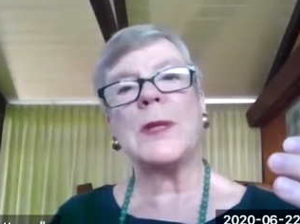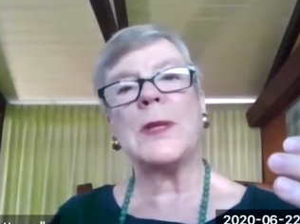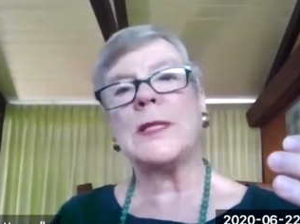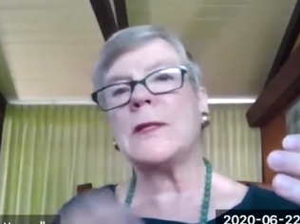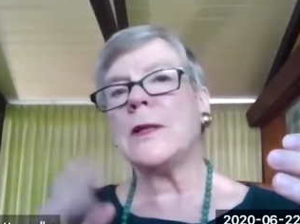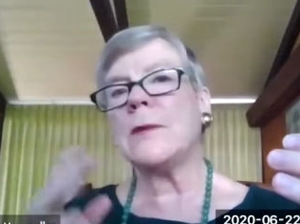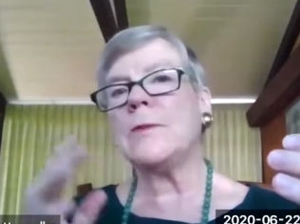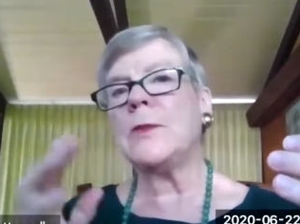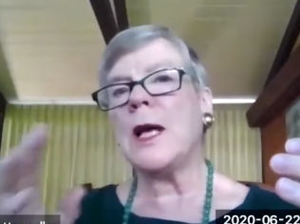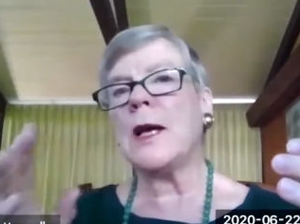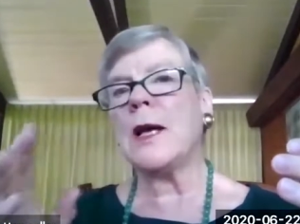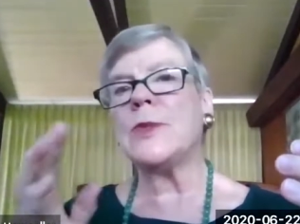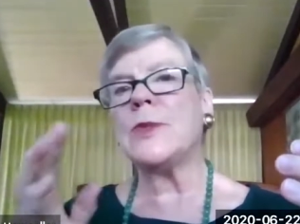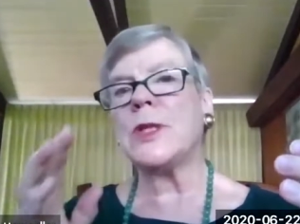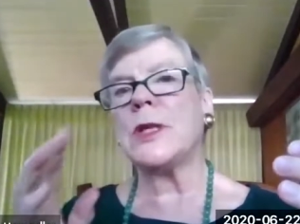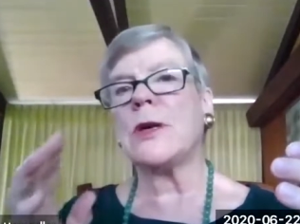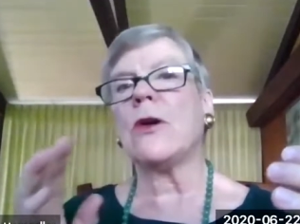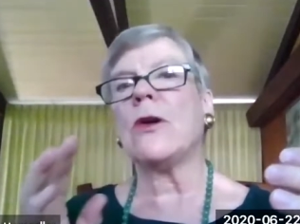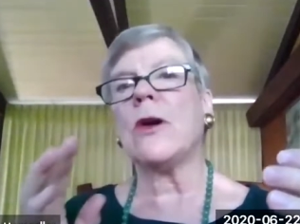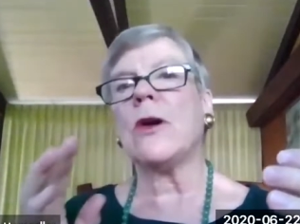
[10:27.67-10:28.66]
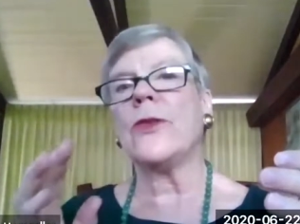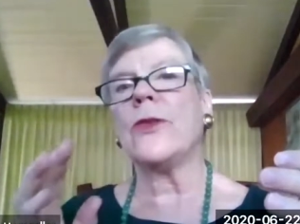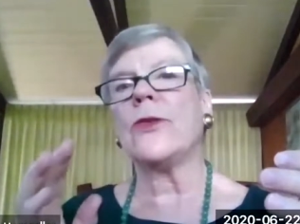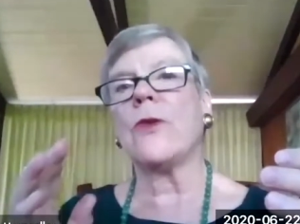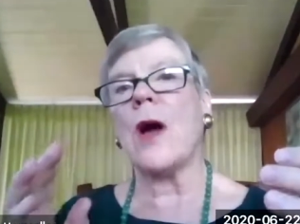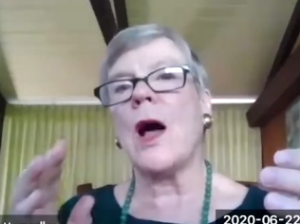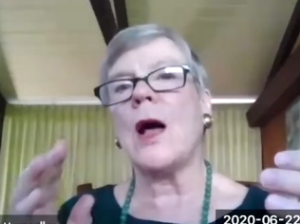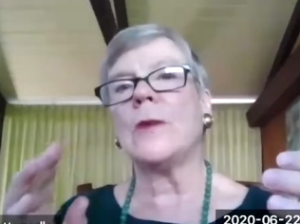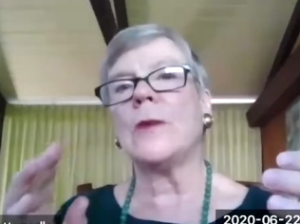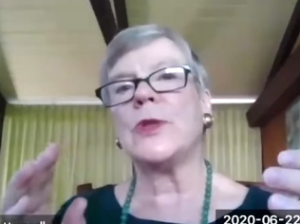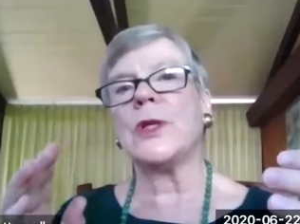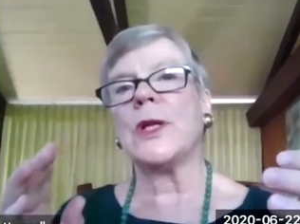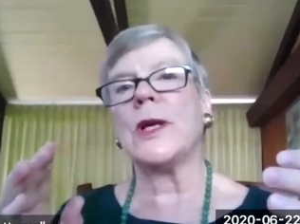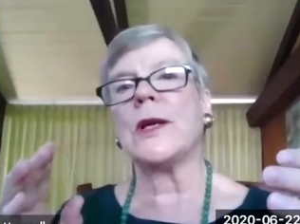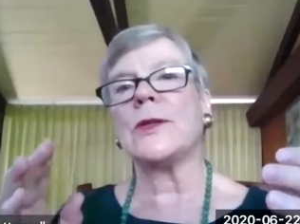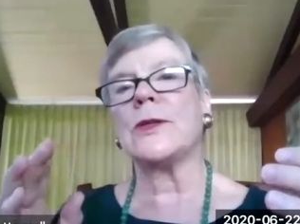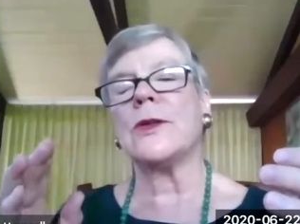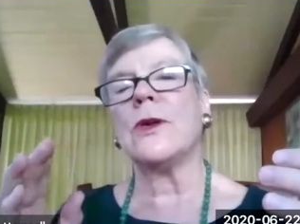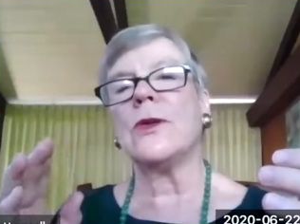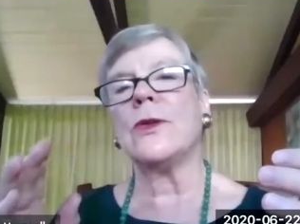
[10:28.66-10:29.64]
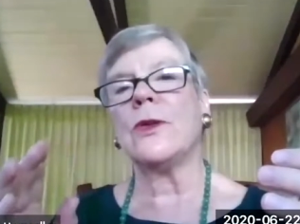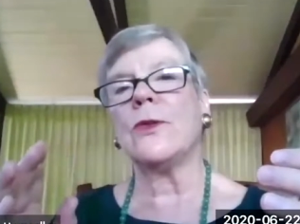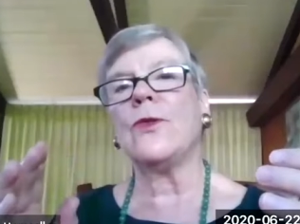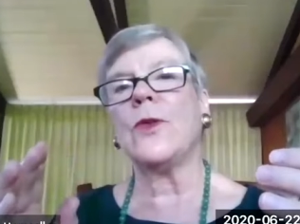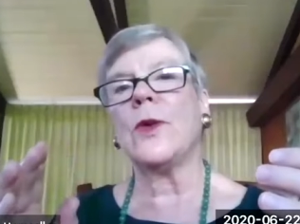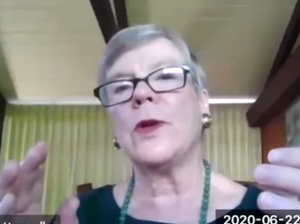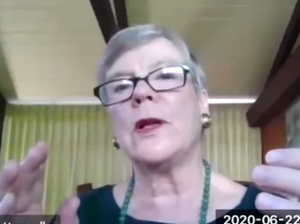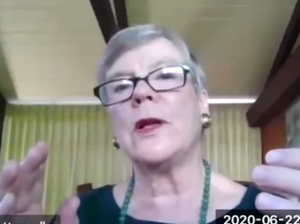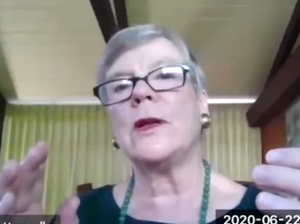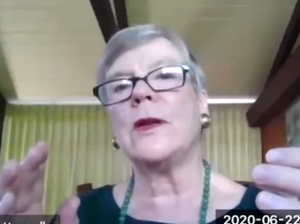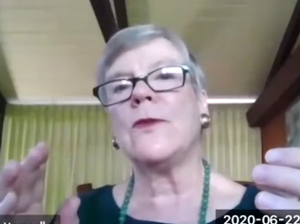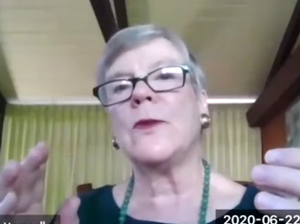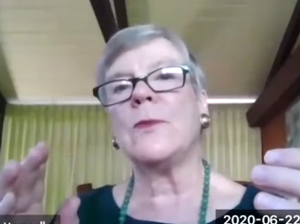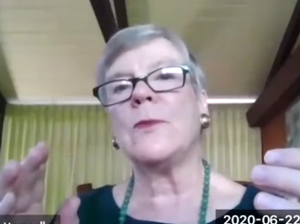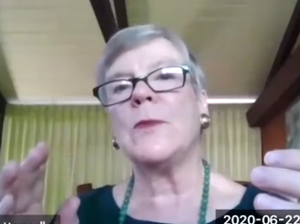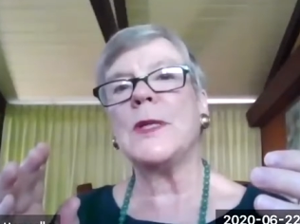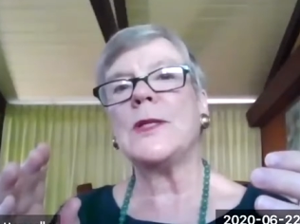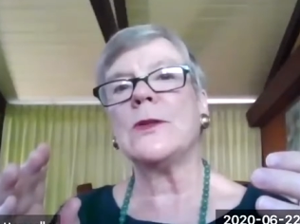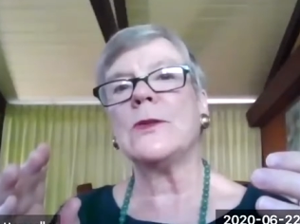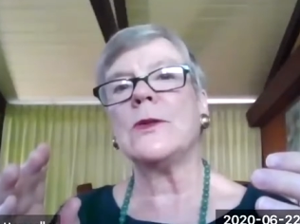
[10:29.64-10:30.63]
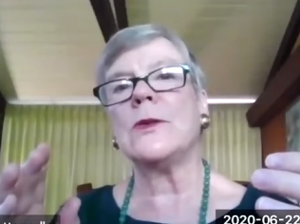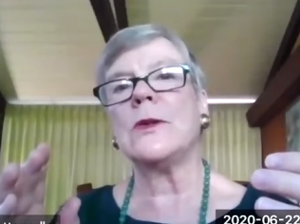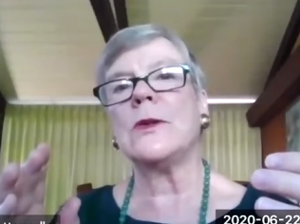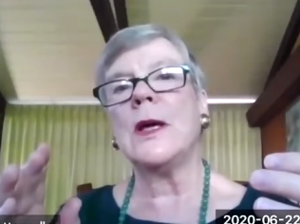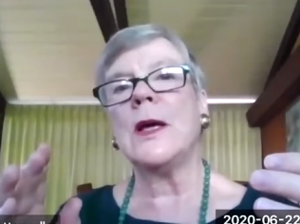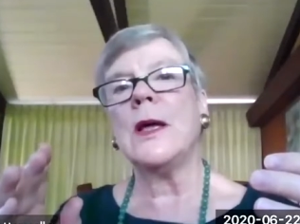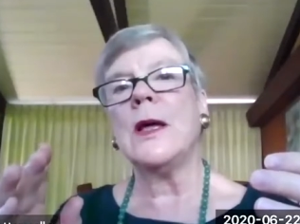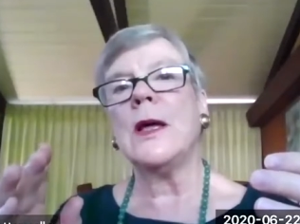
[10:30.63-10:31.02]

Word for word: but sometimes there are other objects on the front end of a missile.